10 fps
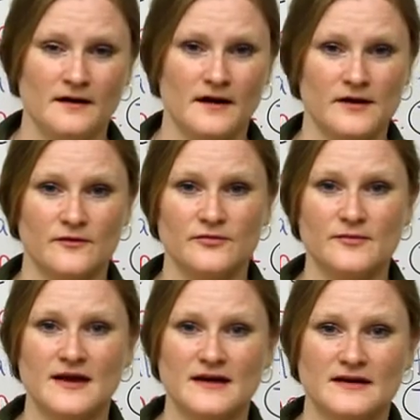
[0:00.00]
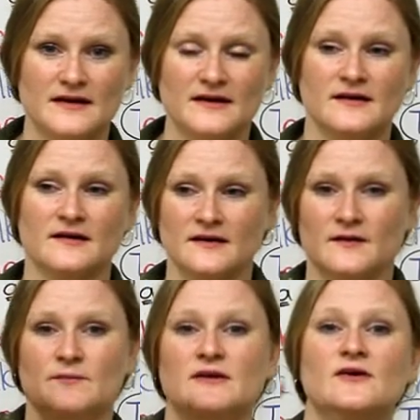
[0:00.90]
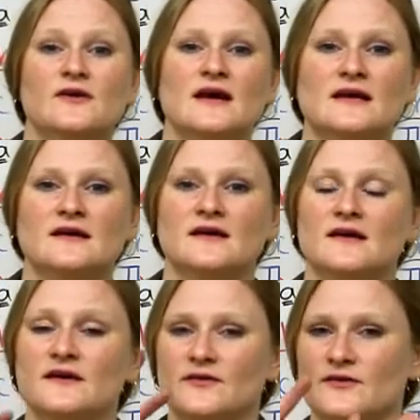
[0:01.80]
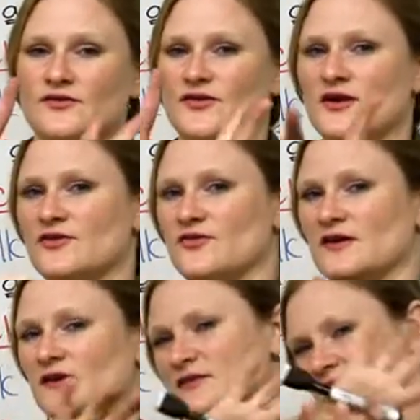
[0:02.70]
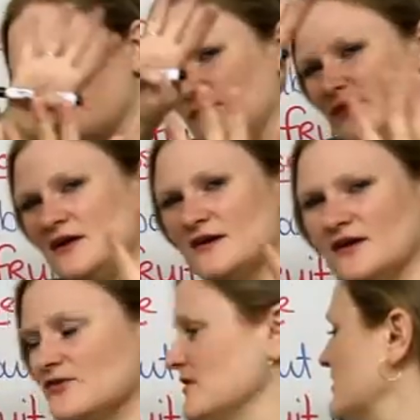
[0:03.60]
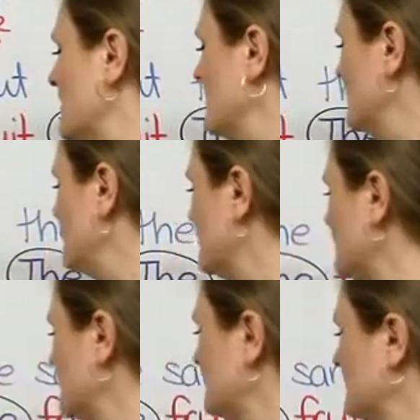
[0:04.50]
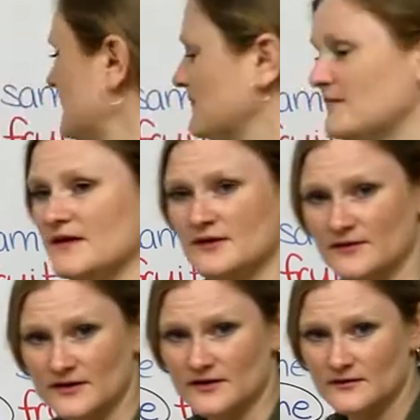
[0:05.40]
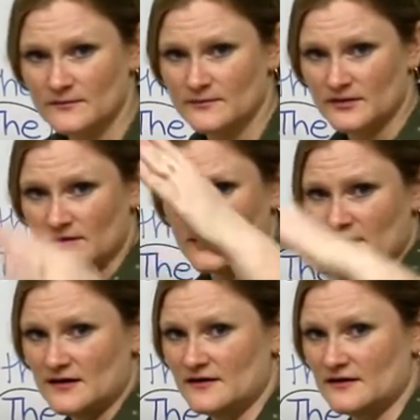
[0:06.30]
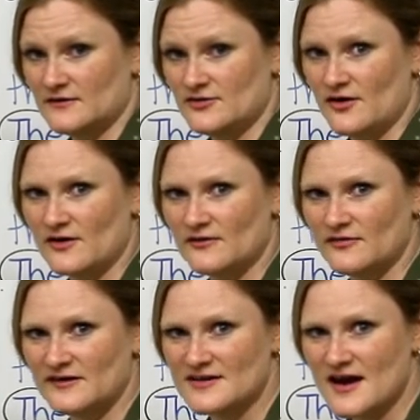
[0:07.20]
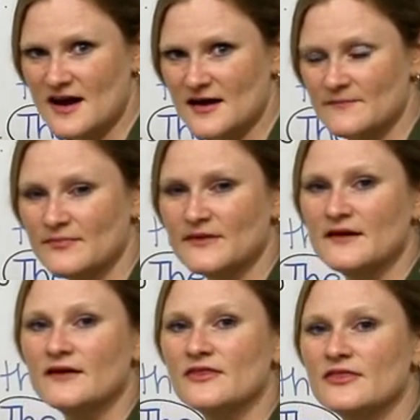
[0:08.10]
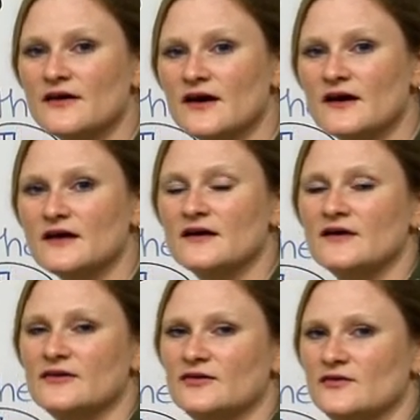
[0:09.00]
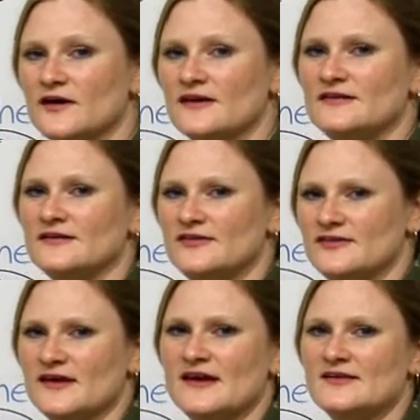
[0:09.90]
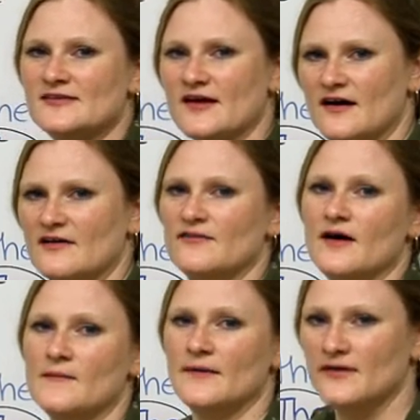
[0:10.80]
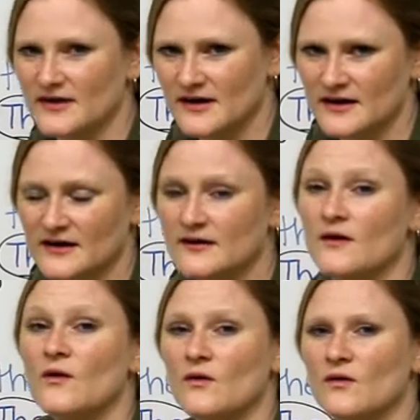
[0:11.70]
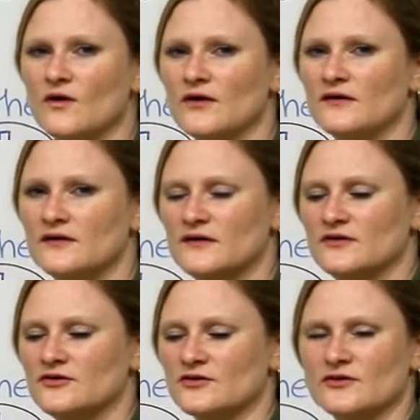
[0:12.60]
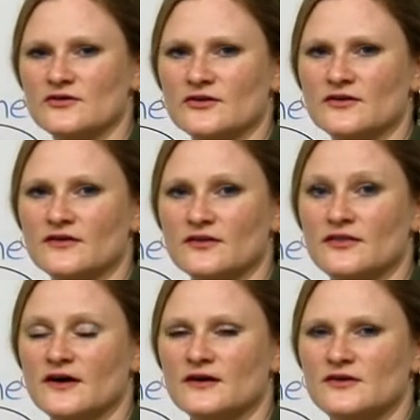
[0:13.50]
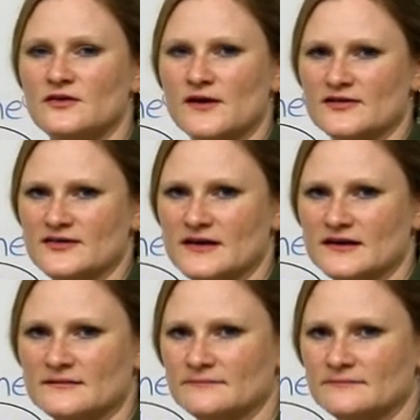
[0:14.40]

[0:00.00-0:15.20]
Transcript: I come from Canada. Below Canada, there's a country. It's a big country called, anyone know? Below Canada? Geography time! The United States of America, or shorter, the USA.